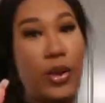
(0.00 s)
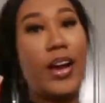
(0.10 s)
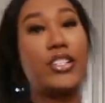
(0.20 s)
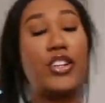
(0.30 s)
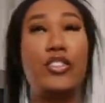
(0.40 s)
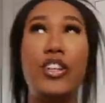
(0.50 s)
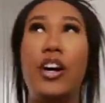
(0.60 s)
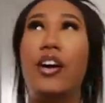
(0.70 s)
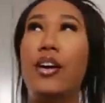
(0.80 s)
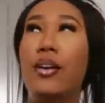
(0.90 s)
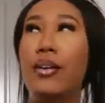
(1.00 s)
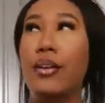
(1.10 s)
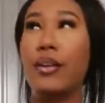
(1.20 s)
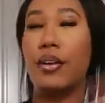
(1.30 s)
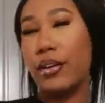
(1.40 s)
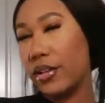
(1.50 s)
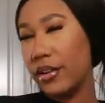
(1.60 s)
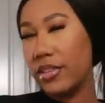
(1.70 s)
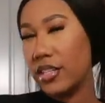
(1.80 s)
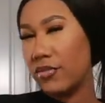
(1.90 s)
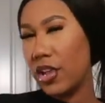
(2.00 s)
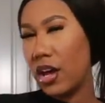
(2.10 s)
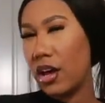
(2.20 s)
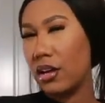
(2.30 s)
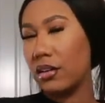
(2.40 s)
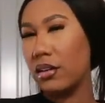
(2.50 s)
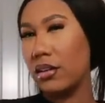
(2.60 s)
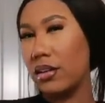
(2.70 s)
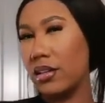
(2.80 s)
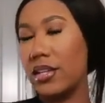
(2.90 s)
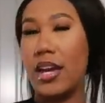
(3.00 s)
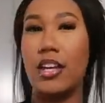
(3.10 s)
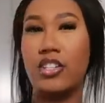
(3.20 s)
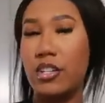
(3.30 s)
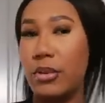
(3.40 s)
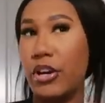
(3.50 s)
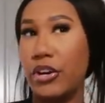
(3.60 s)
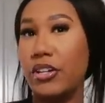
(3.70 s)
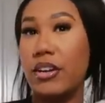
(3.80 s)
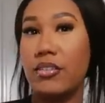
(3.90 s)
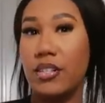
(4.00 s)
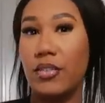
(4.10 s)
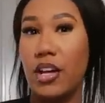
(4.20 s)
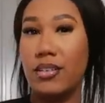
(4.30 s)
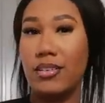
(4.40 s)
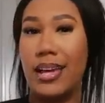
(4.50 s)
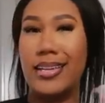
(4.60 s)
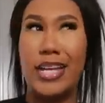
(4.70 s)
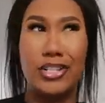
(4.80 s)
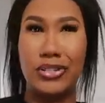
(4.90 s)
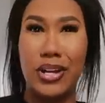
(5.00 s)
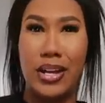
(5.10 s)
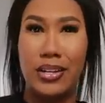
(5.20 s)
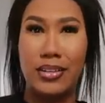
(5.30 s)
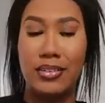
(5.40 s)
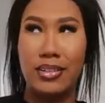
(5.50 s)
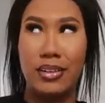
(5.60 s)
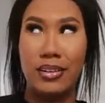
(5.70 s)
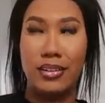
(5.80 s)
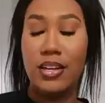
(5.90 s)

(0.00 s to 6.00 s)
I know I showed y'all earlier in this vlog. Yeah, it should have been earlier in this vlog, like yesterday. Duh.